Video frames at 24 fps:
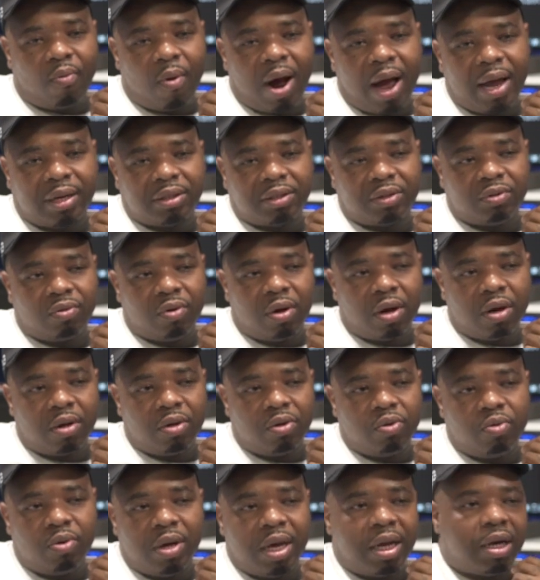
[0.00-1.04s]
watching or
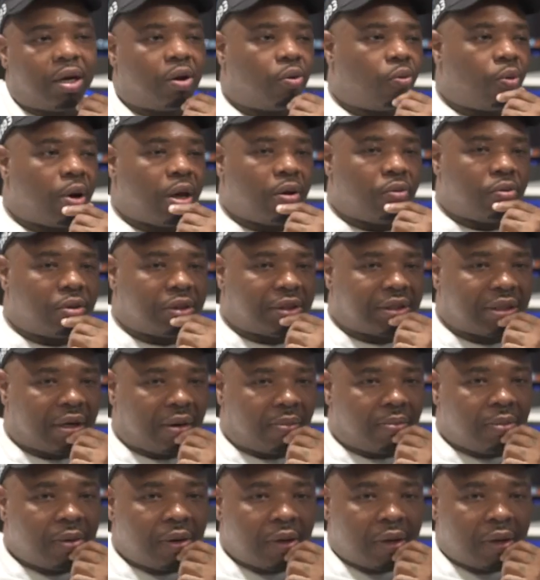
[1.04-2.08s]
you getting away with something.